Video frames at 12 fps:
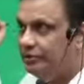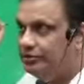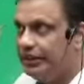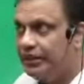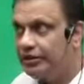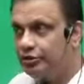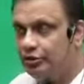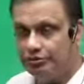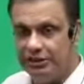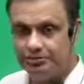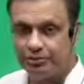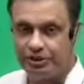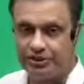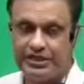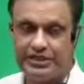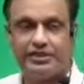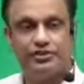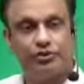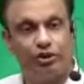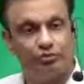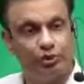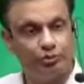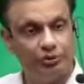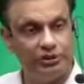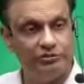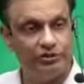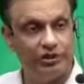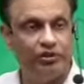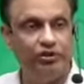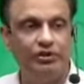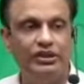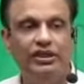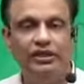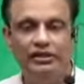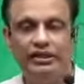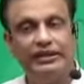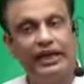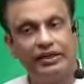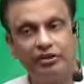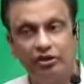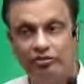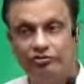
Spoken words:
any of these processes is not properly followed, then that law will